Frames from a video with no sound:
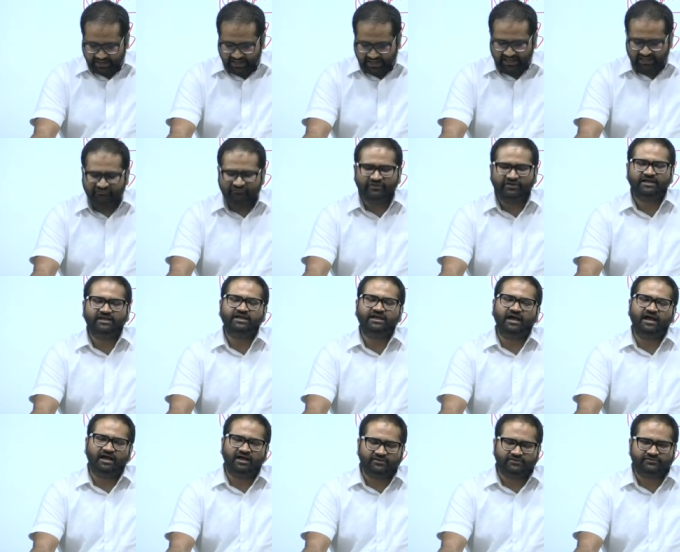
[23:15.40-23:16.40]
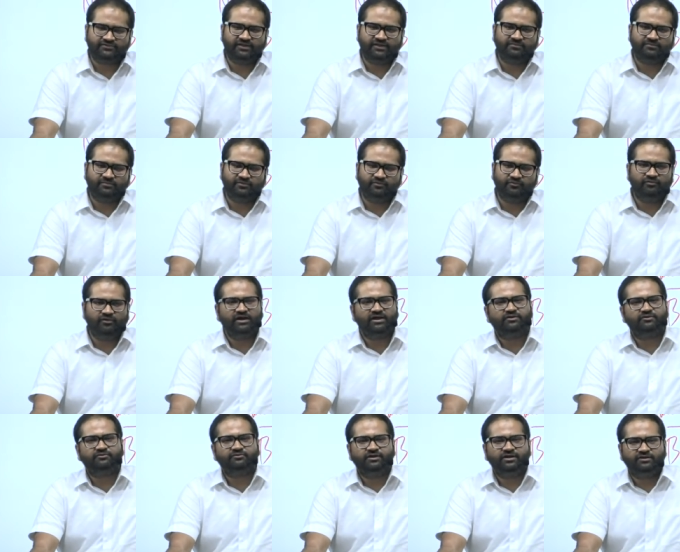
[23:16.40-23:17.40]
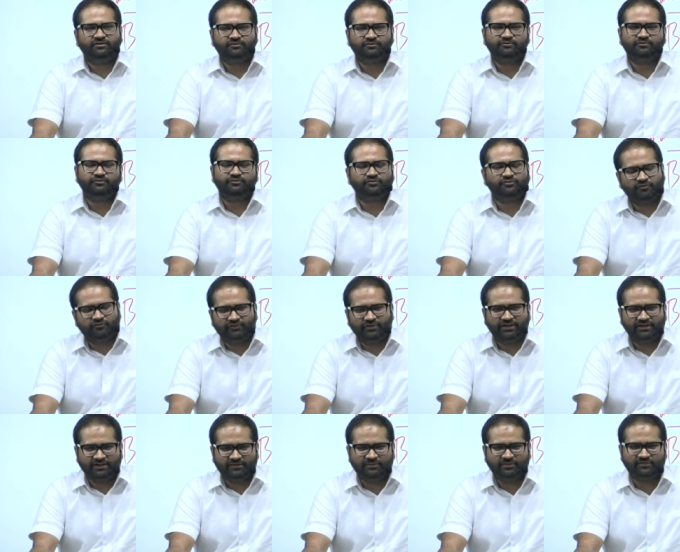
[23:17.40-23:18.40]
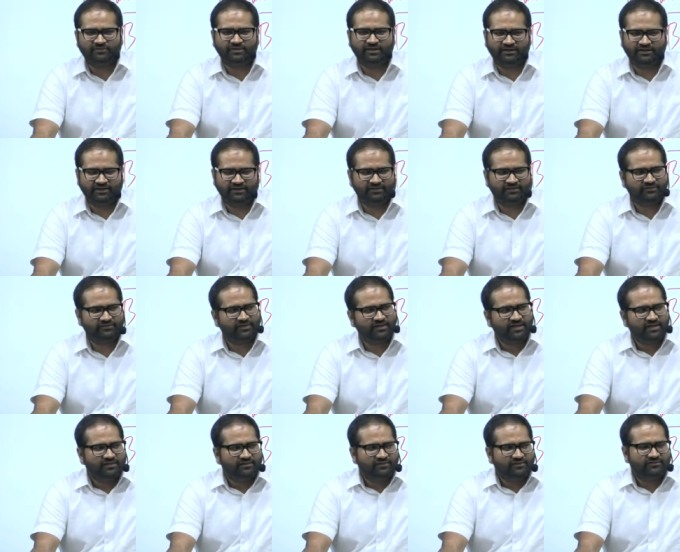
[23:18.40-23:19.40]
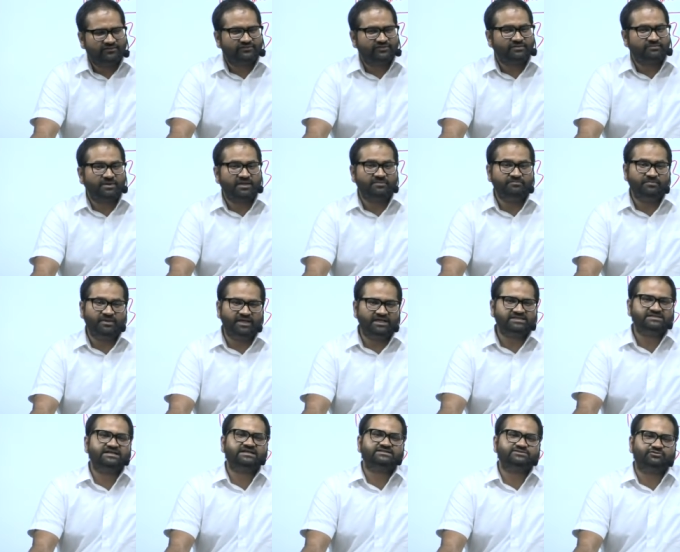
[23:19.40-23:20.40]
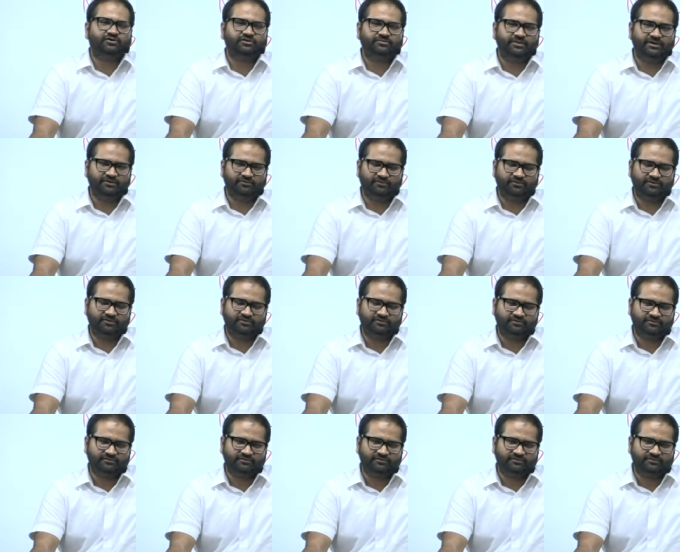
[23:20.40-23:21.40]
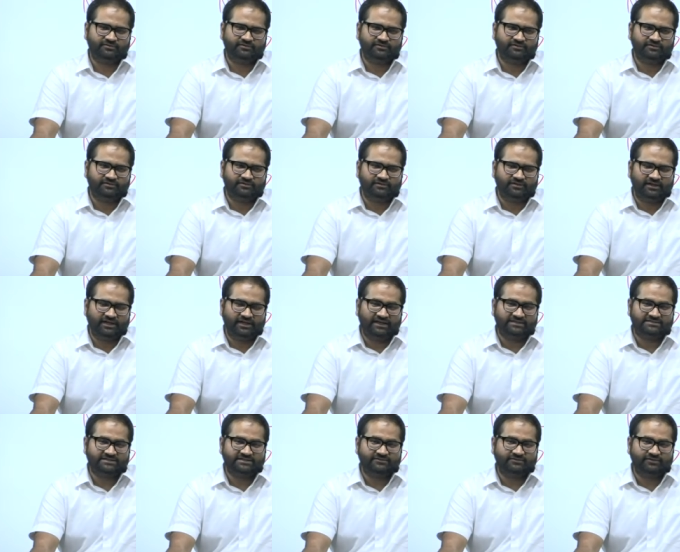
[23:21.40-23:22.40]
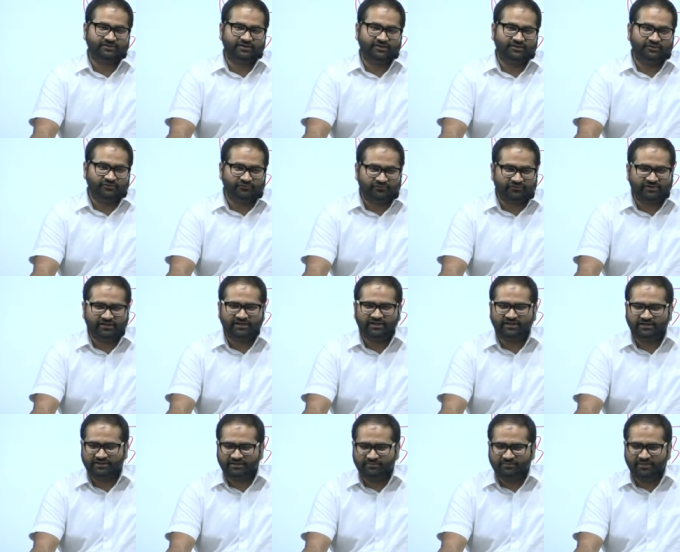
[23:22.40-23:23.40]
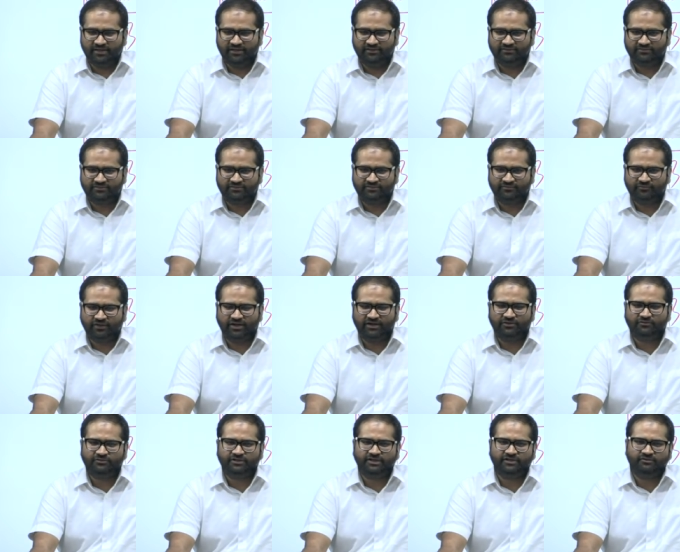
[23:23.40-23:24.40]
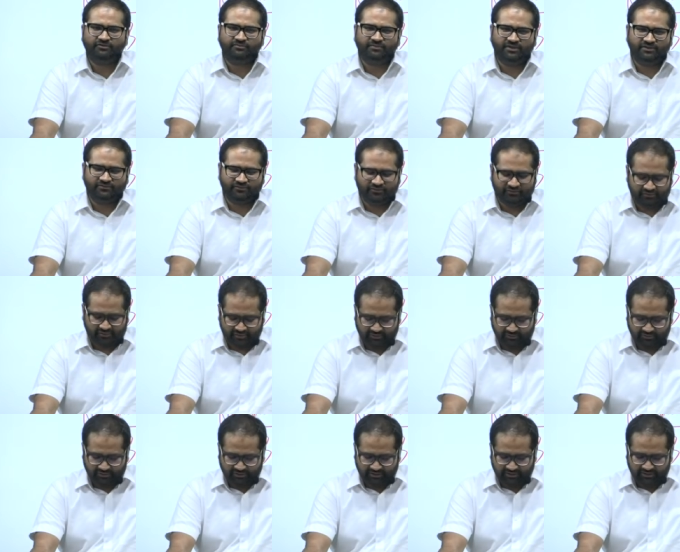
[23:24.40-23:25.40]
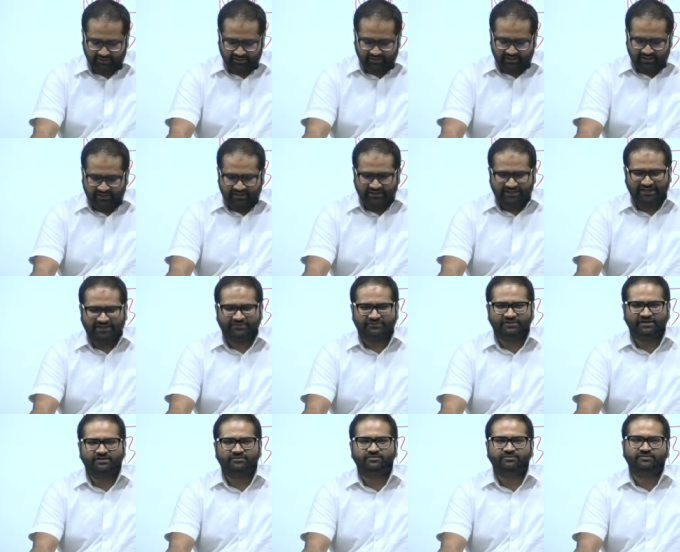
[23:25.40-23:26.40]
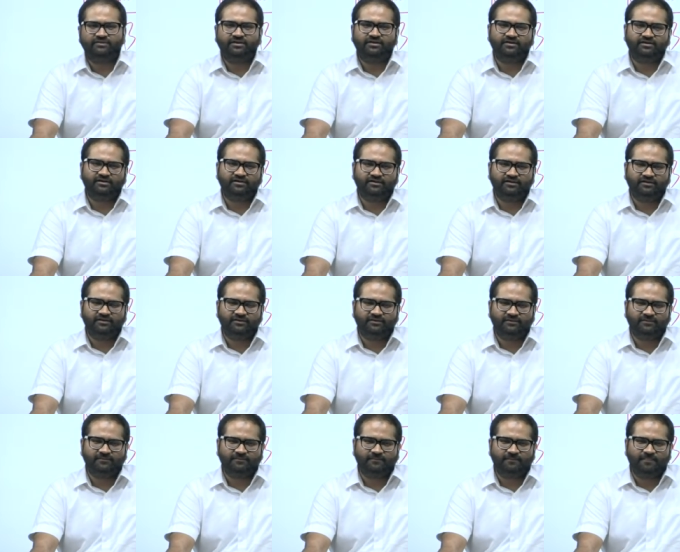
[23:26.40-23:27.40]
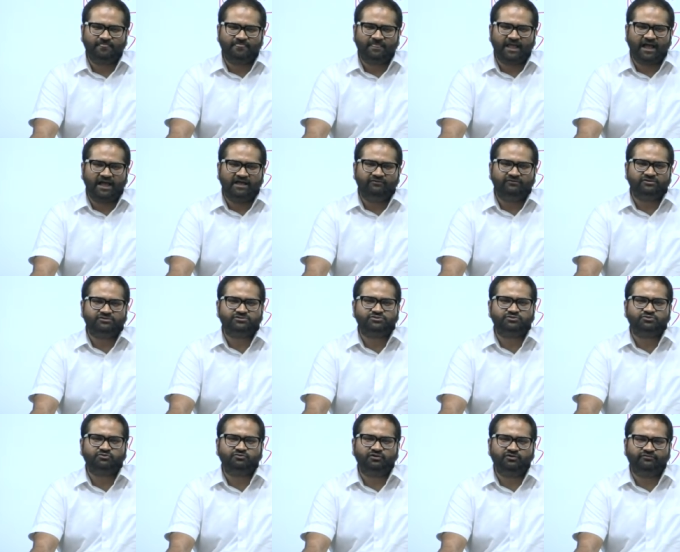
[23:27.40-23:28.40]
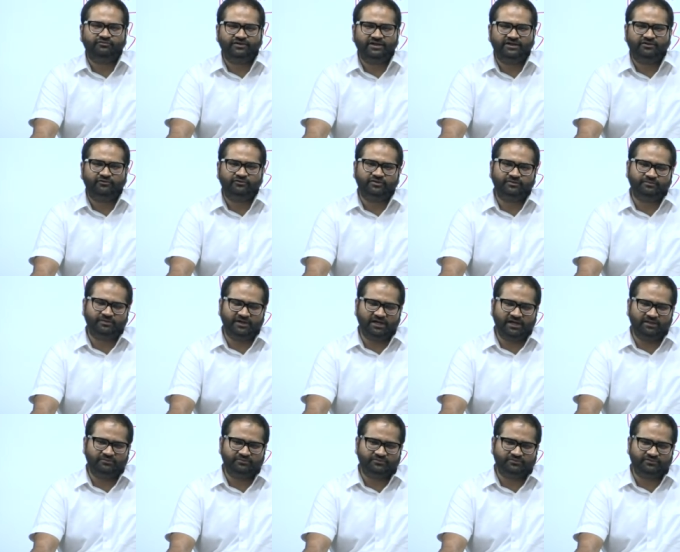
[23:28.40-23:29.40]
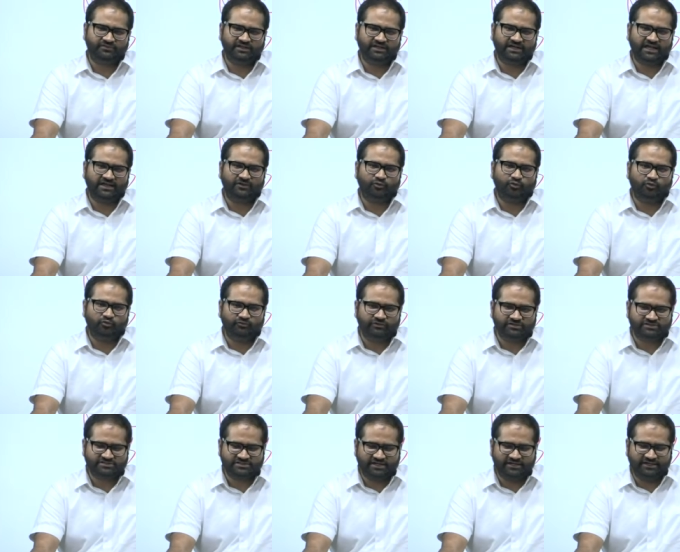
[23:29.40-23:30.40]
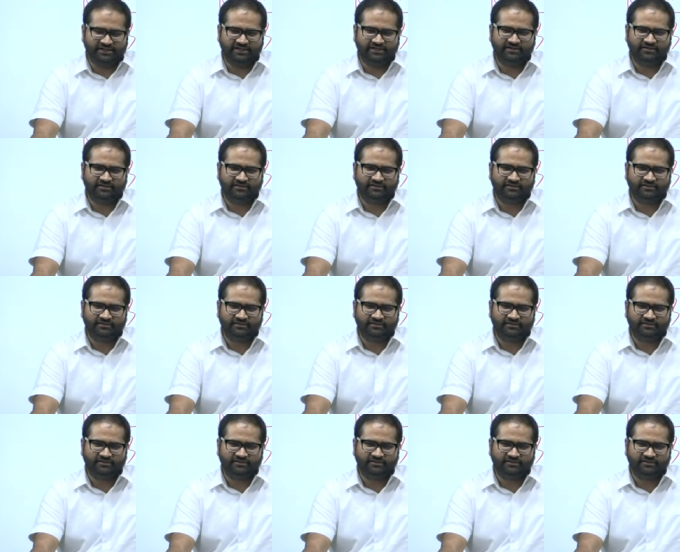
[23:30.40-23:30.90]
And when I asked them, why do you need to do so well in the personality test? They said, sir, my mains has not been good. And I said, you have cleared the mains. Why do you think your mains was not good? They have said, sir, I was so afraid of the prelims that I overstudied